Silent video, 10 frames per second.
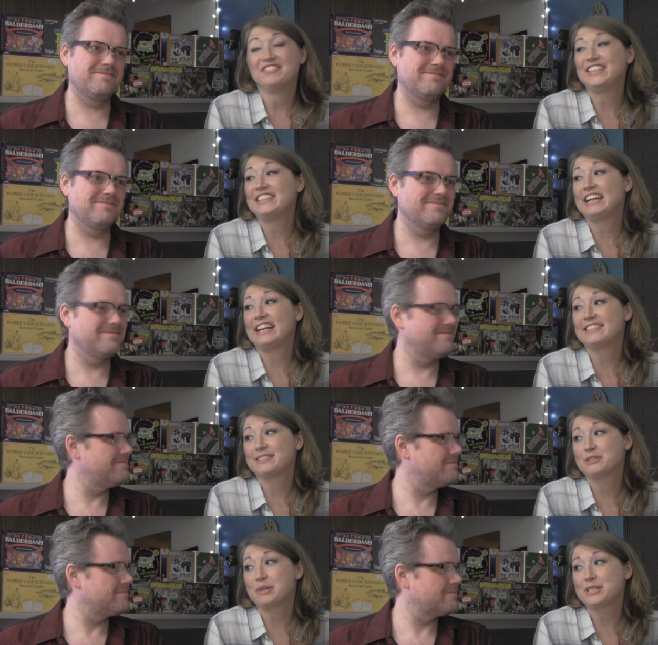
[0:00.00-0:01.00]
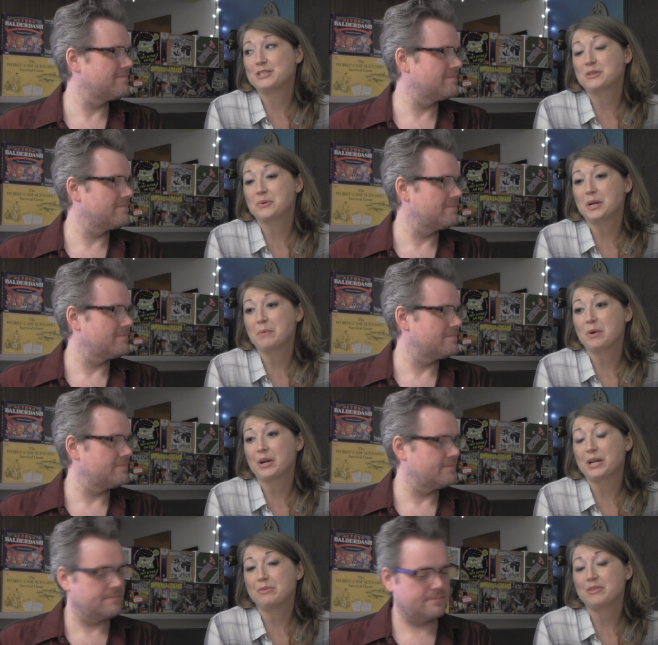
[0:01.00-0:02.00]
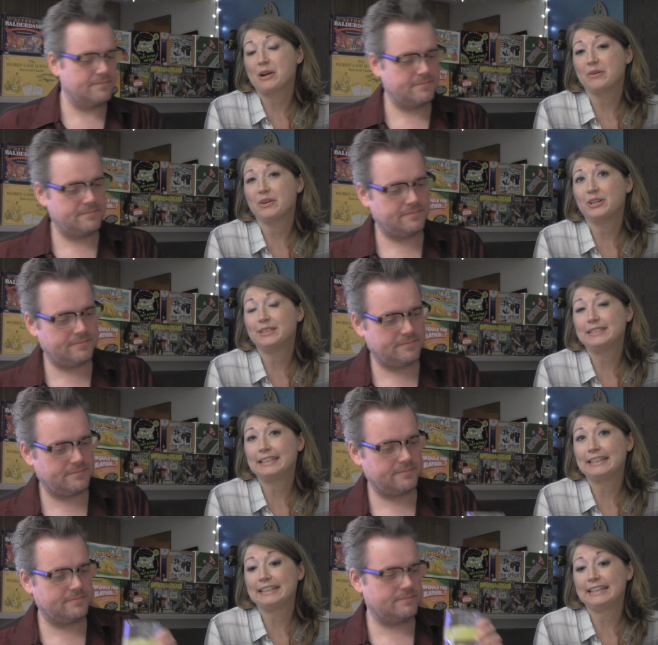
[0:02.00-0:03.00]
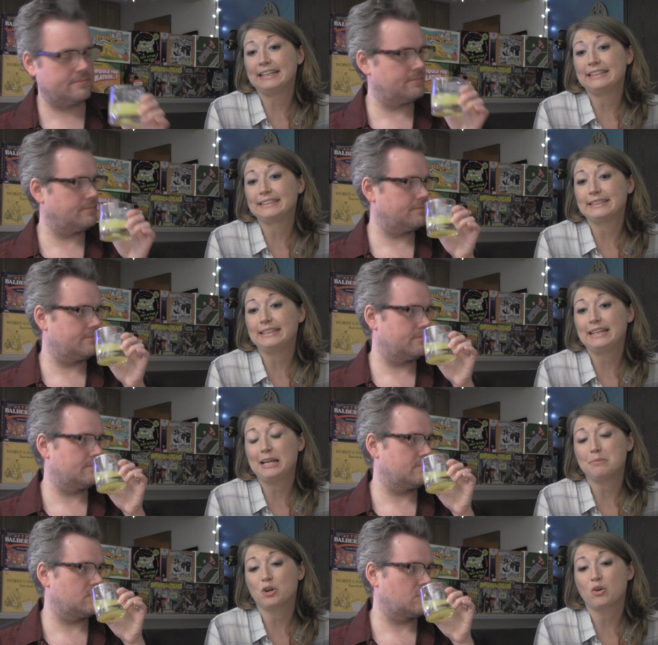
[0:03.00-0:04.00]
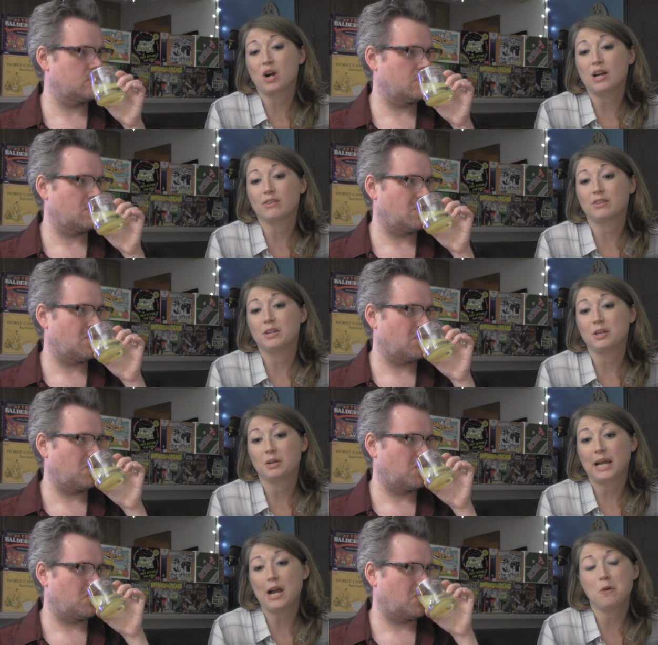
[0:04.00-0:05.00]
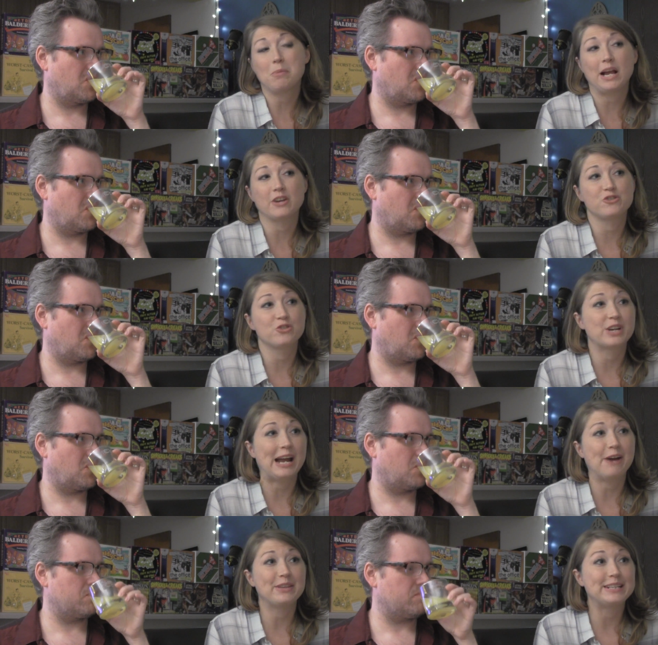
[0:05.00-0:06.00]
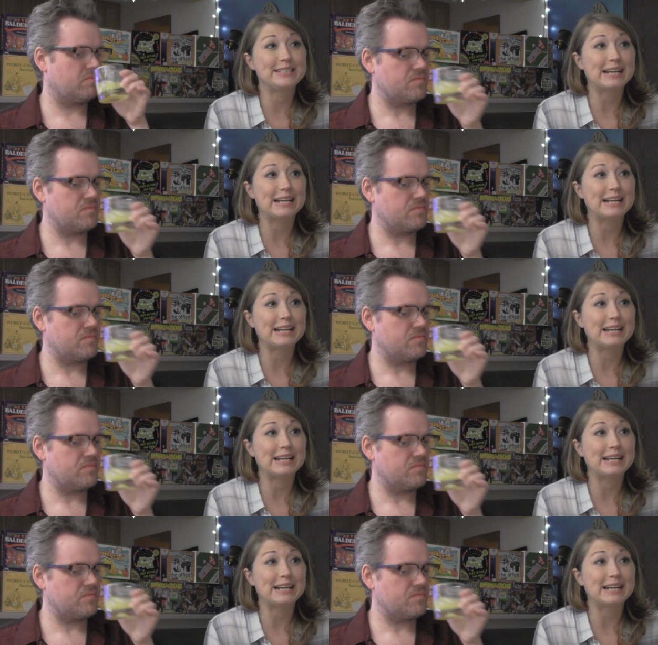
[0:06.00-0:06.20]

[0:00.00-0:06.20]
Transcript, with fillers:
Speaker 1: My dad has this great story where he was out hunting and he came across in a cow pasture a cow that had